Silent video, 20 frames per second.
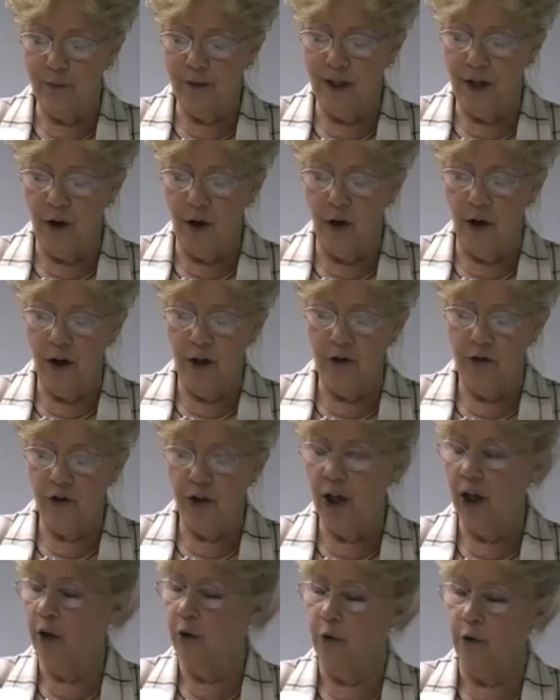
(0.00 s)
would be orange
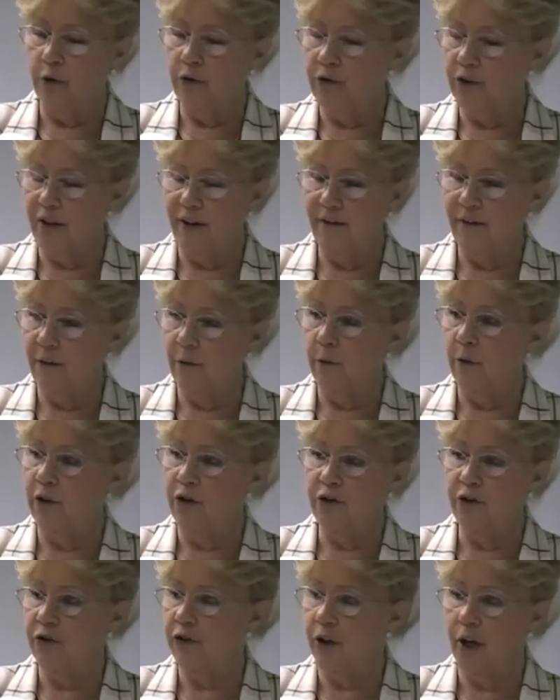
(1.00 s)
gold, or 7,
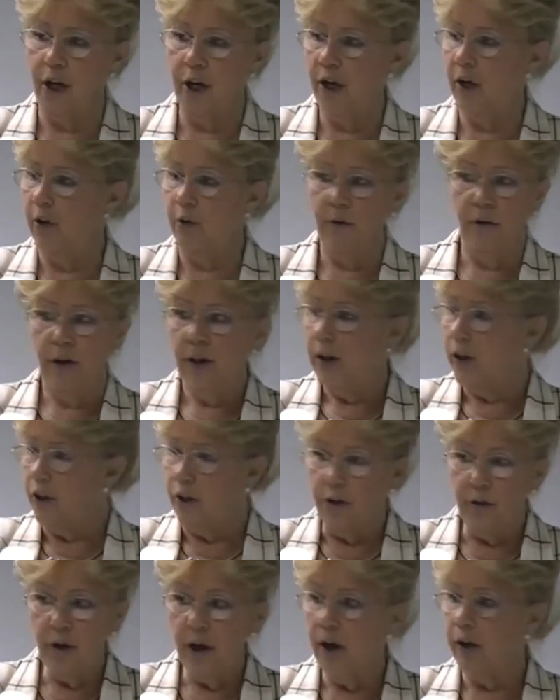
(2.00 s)
which is gold,
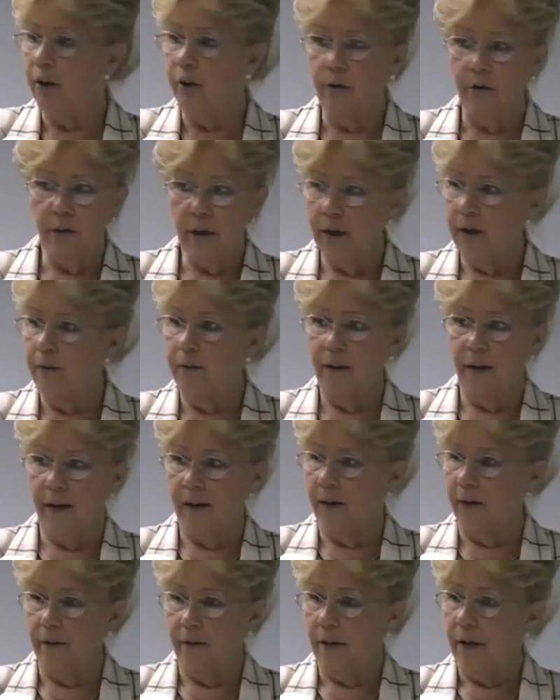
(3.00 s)
you're not going to get
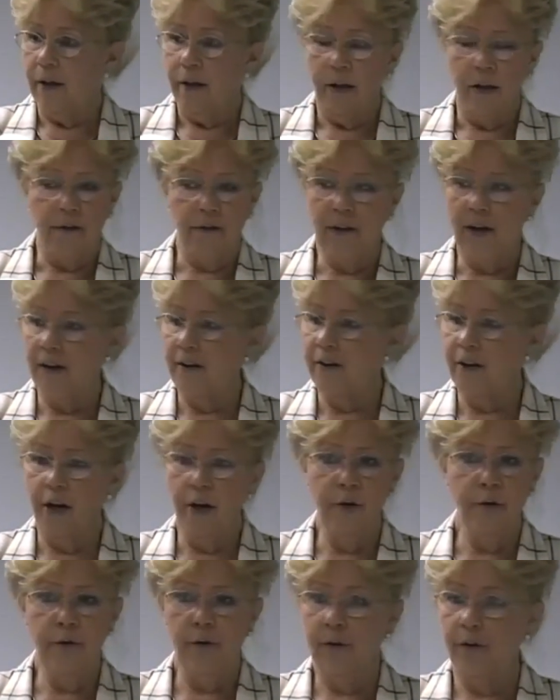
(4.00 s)
there, because that
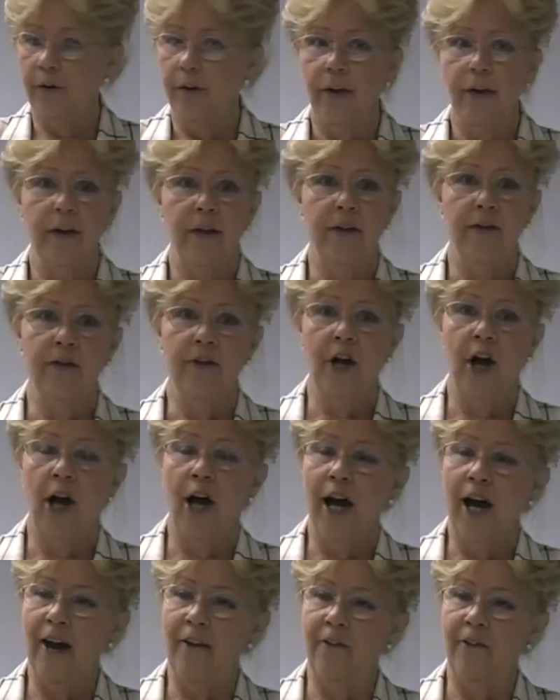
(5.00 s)
toner does
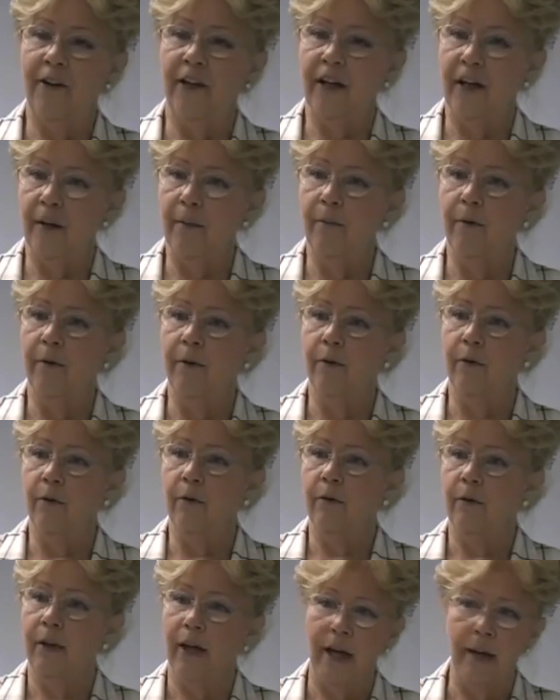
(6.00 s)
not have the
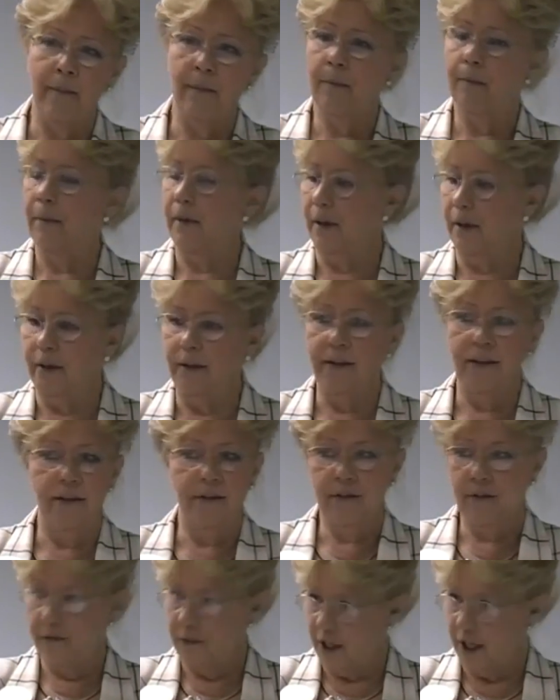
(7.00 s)
chemical
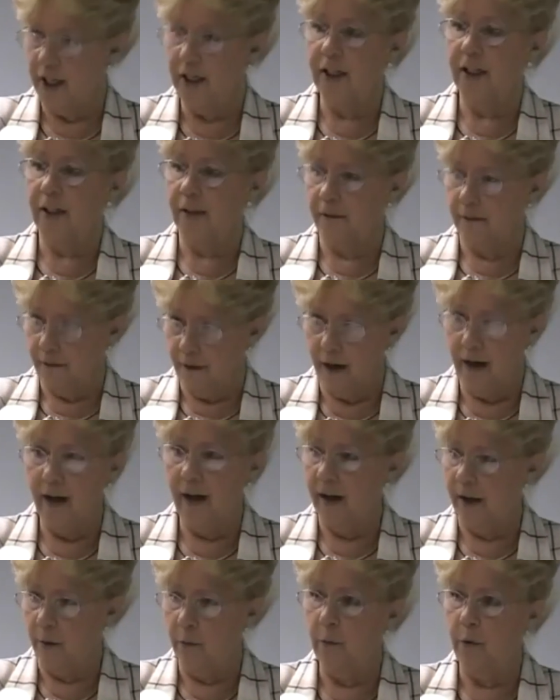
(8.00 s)
capabilities of taking that
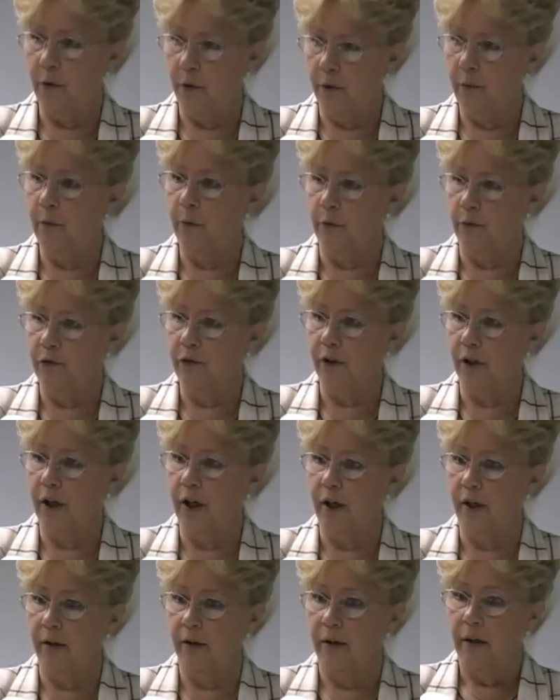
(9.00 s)
hair where it wants to
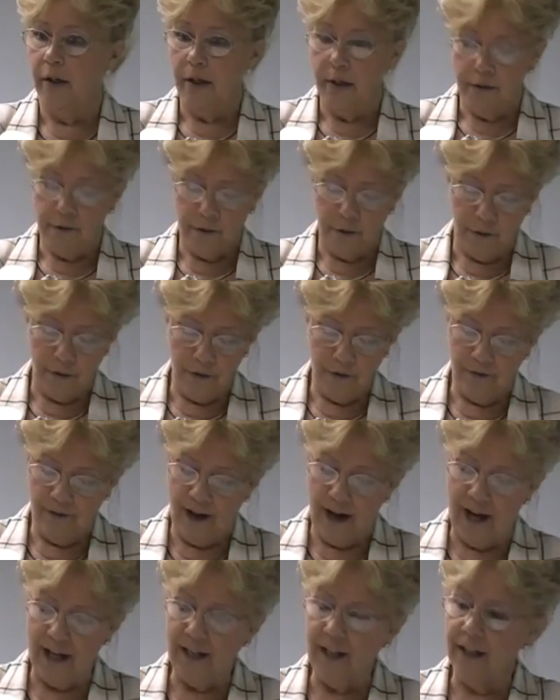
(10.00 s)
go. So it's
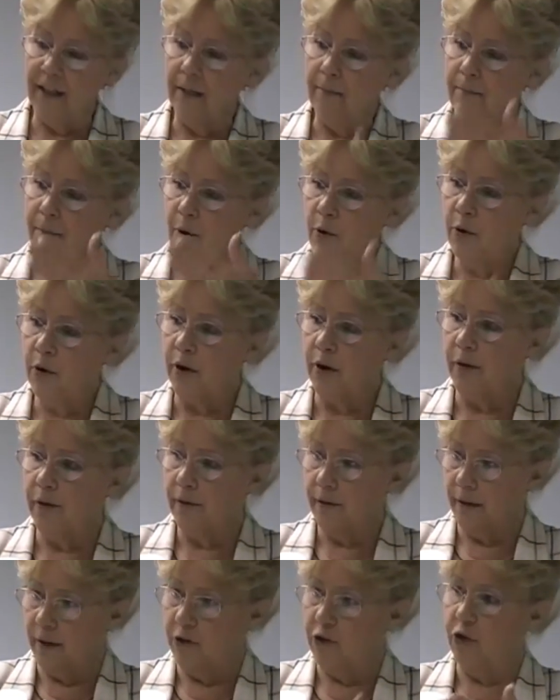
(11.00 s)
vitally important
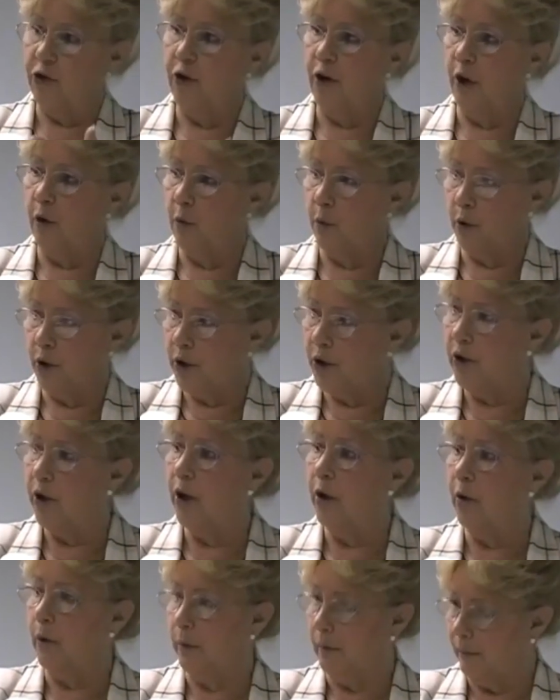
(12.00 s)
that you know where you're
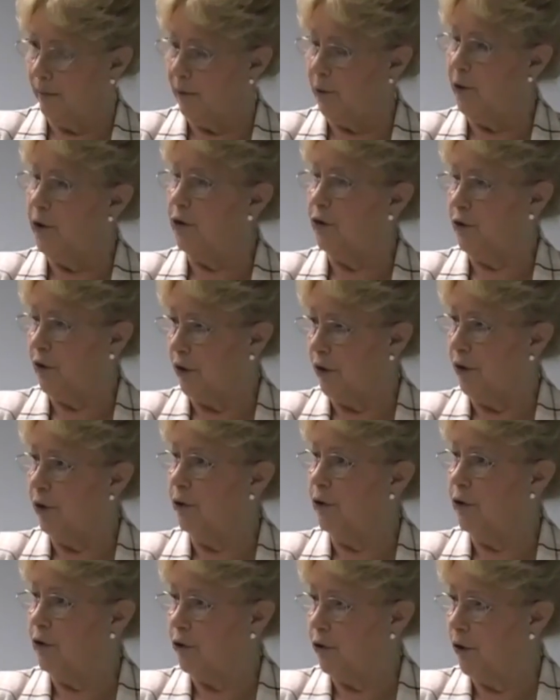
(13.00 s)
going before you start
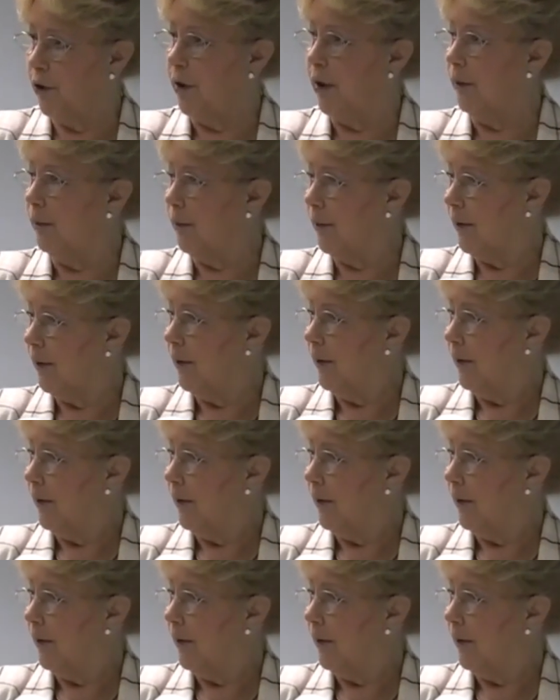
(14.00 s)
on your trip.